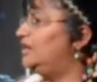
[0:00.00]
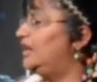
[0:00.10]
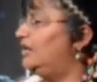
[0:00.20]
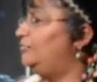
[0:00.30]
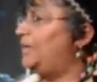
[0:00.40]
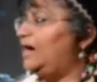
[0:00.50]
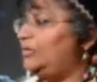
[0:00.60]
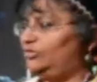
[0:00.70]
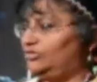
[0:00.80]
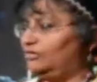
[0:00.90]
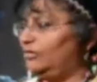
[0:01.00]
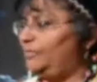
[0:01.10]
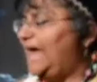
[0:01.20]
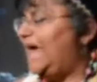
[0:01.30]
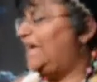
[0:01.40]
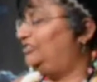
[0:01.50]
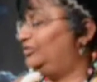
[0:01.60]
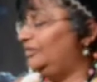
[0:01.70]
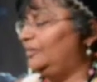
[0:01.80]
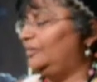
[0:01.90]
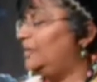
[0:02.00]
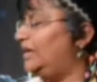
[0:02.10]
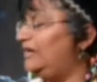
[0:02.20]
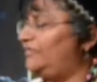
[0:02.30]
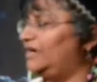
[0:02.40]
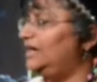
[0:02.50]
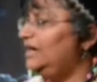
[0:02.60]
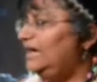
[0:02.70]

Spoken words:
a pouch or a patch or whatever,